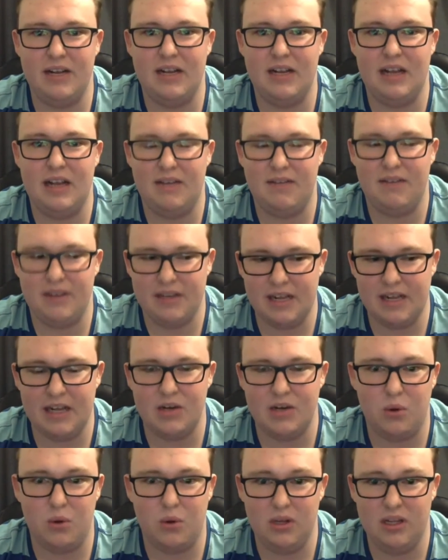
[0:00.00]
having
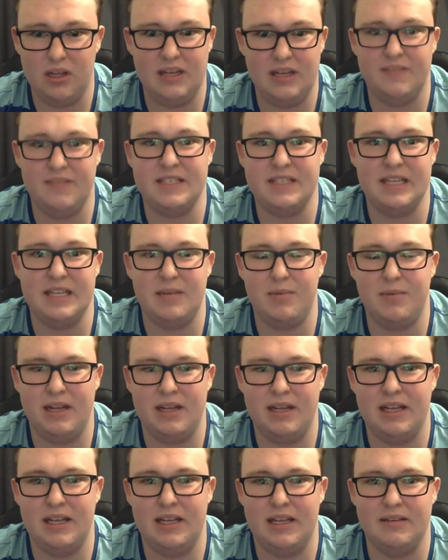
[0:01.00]
that quality of sleep, I
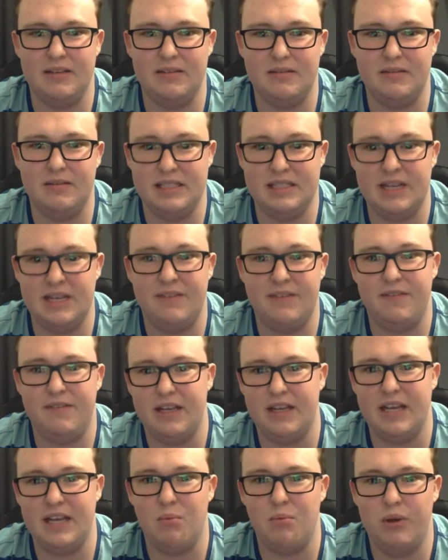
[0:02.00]
think, has
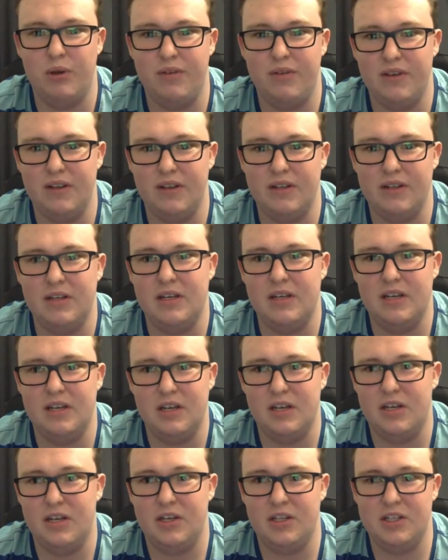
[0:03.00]
definitely come with it.
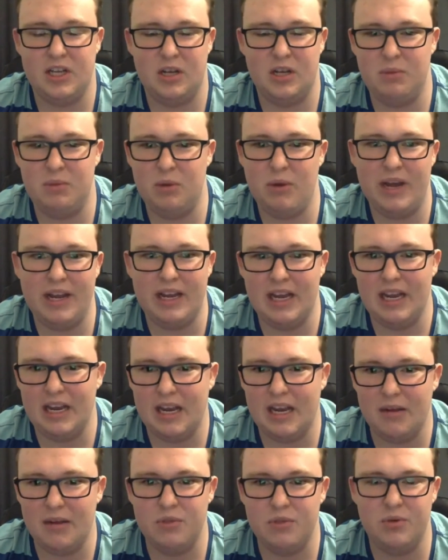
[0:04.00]
Because I'd be waking
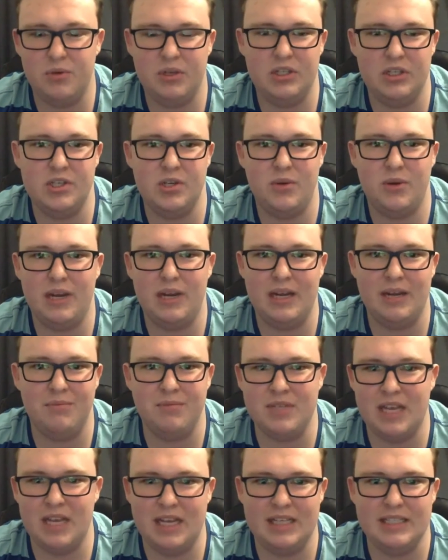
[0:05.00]
up doing 2 a.m.
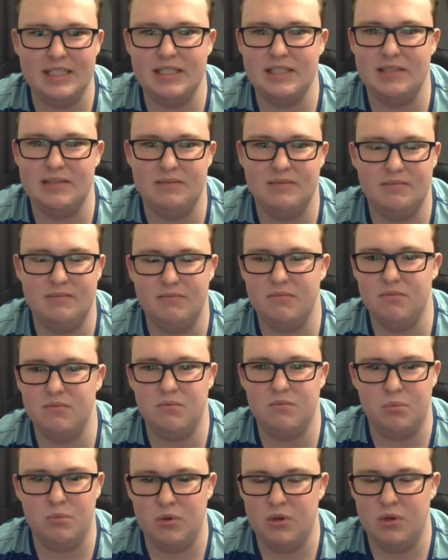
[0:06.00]
tests
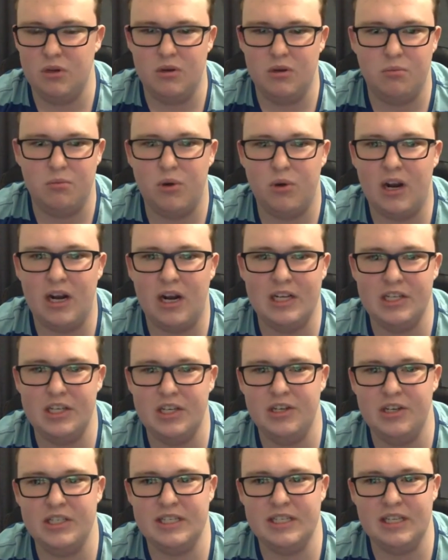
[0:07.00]
prior to
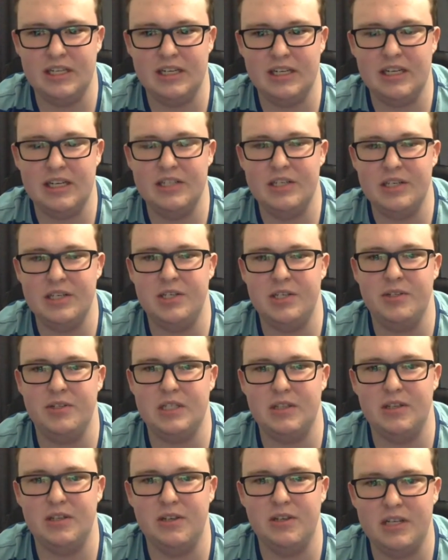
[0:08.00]
using the continuous
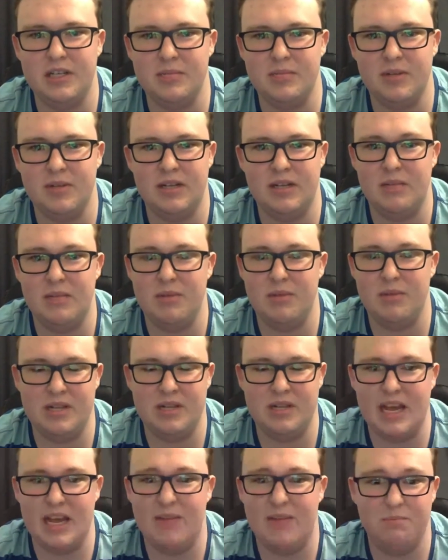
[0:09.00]
glucose monitor, but
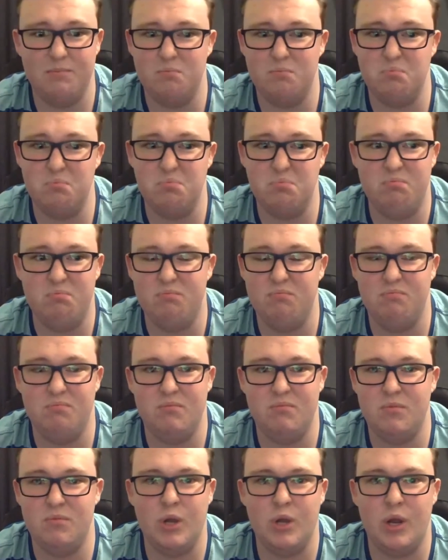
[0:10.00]
now,
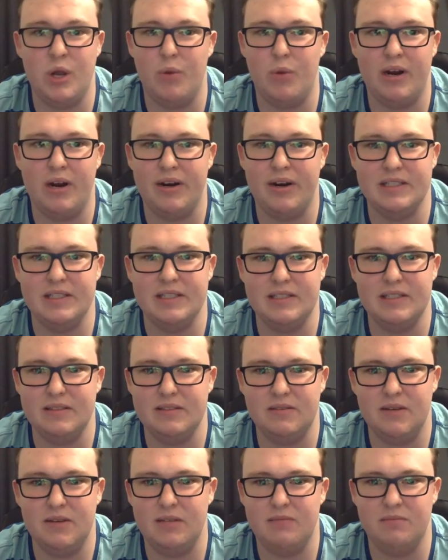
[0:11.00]
no worries.
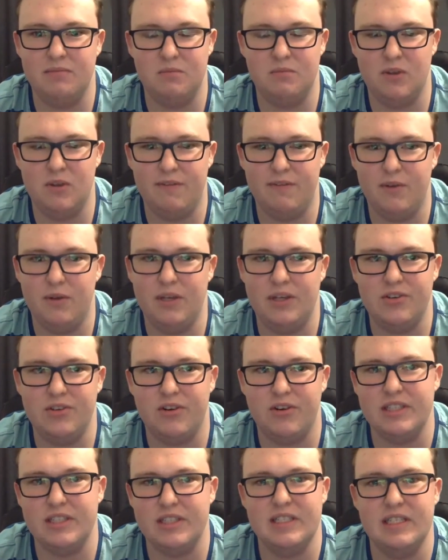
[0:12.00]
I fully
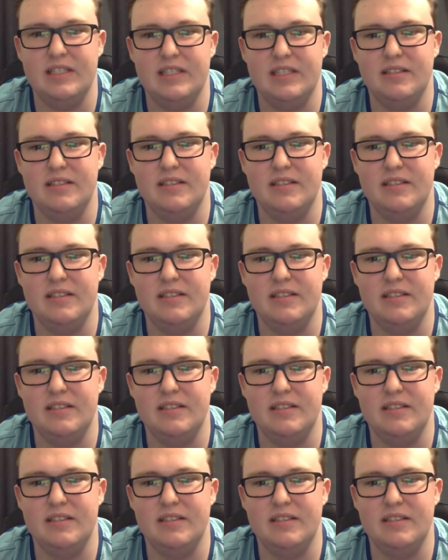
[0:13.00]
trust it.